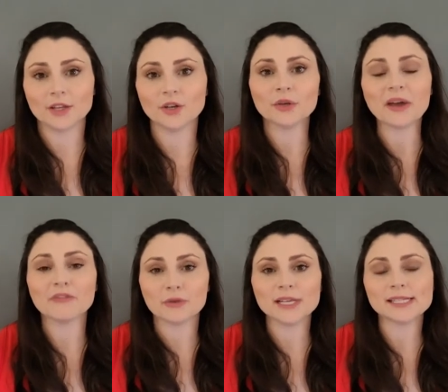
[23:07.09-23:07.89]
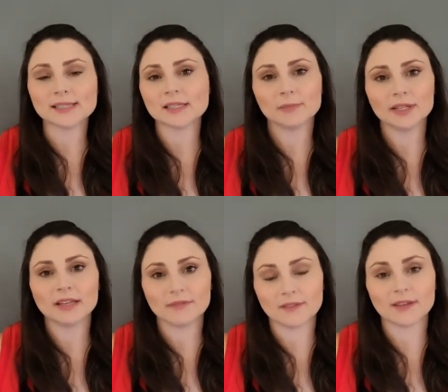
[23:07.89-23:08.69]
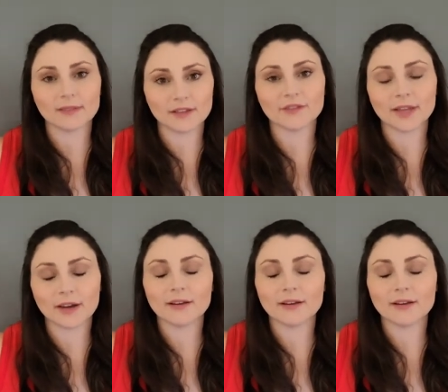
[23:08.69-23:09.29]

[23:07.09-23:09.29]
You have reason to believe that they live